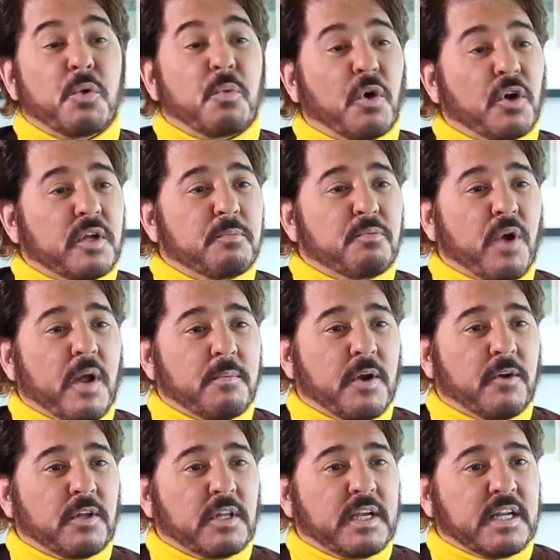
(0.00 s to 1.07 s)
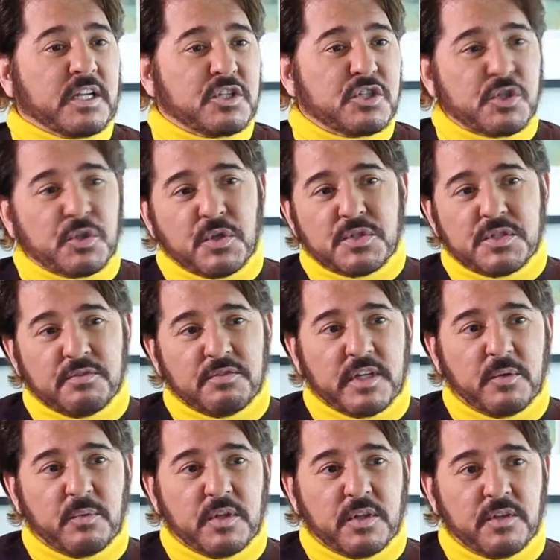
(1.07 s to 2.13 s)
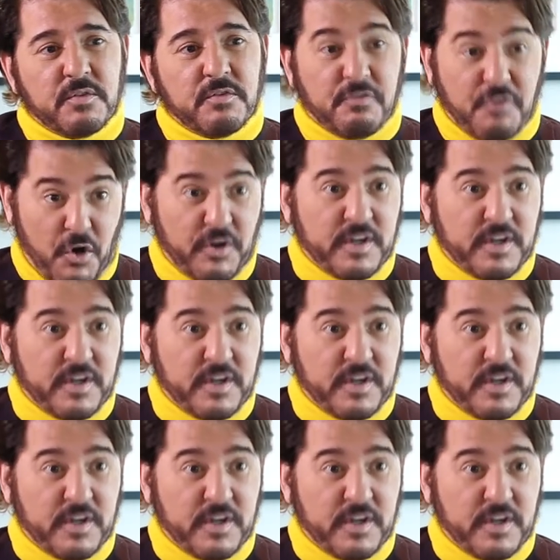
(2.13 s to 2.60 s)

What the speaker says: working primarily and exclusively with foreign